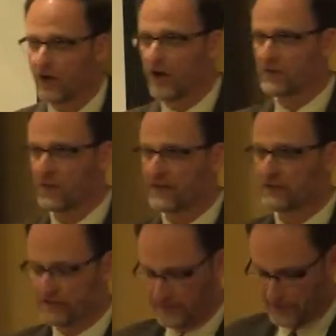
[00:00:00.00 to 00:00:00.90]
All the
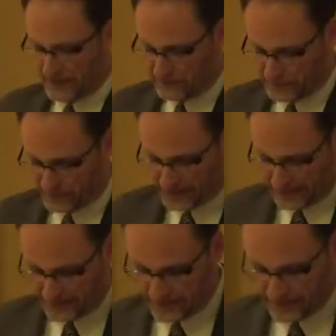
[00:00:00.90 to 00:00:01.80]
leaders of the people of
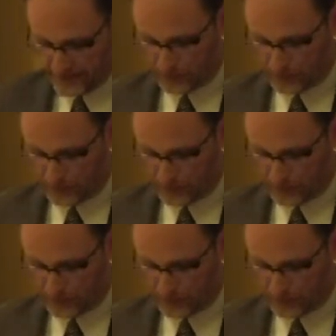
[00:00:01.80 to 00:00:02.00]
God